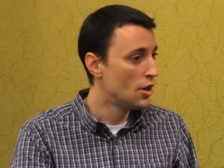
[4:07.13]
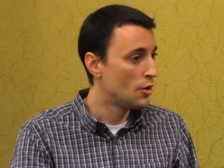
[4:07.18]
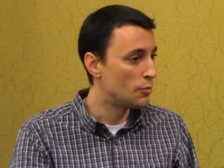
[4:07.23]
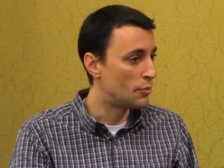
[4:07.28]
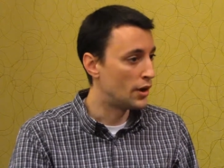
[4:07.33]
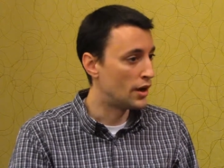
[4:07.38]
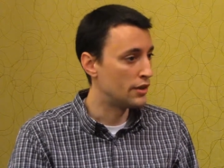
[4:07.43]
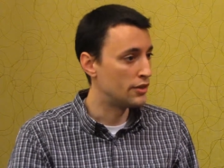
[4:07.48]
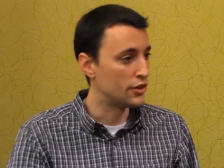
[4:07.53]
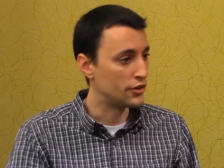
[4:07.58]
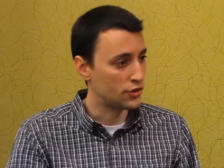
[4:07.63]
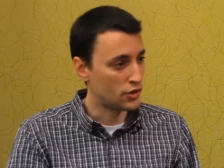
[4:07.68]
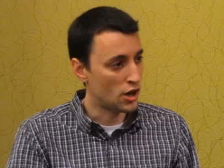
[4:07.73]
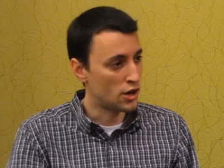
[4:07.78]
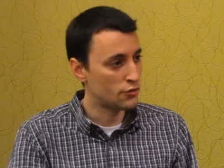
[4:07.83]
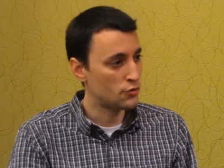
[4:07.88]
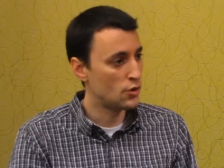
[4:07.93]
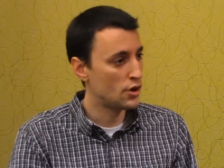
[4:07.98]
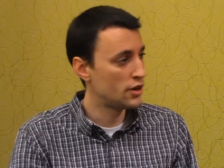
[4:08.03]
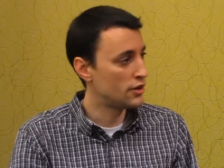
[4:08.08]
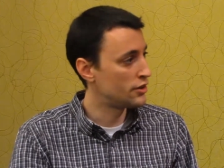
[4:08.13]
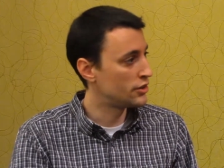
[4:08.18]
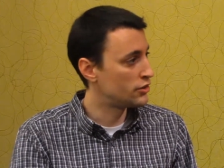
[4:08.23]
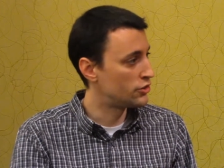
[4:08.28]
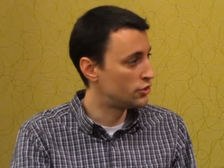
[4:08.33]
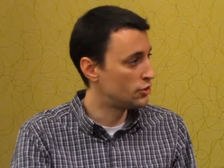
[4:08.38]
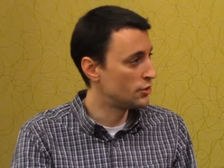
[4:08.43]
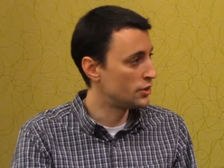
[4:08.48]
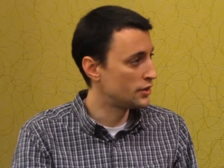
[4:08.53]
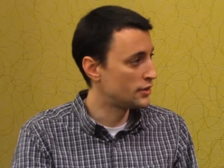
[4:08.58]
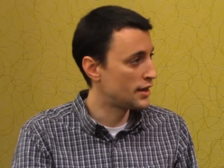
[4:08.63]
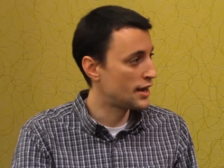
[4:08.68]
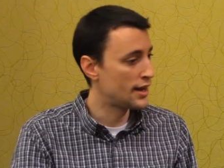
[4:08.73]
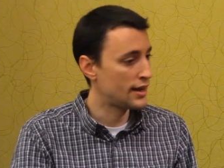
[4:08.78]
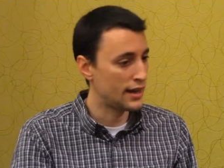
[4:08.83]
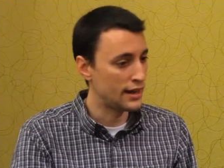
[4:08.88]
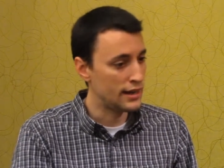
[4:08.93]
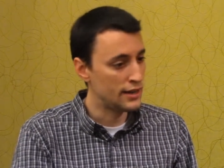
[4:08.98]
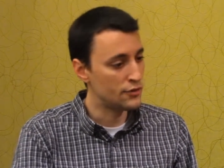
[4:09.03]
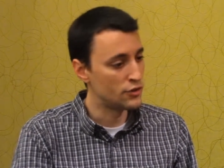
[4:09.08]
but the software that's doing that
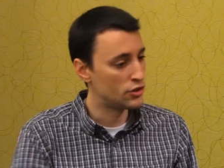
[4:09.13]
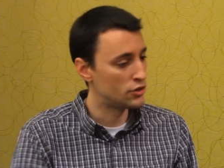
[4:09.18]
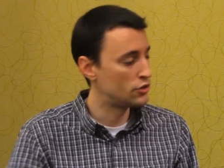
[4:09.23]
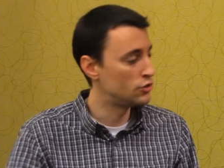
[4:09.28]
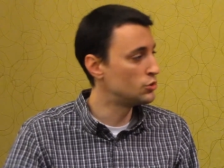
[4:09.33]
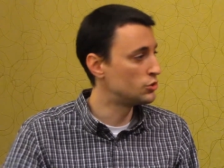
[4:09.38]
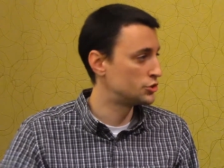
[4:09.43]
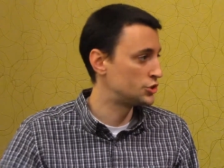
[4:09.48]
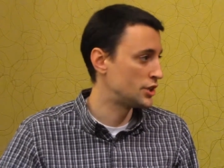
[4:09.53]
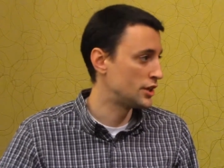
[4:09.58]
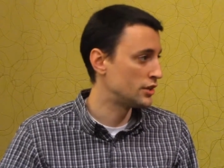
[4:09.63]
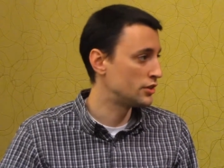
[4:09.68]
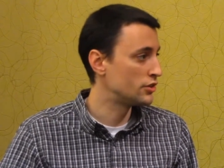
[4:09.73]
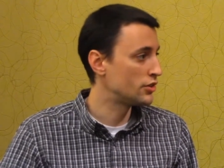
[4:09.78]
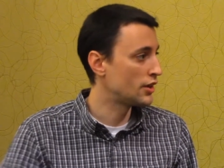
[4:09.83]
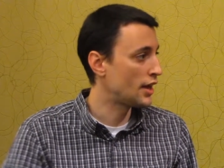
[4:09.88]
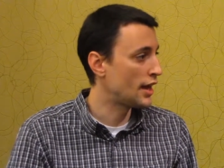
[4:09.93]
and even the tool chains.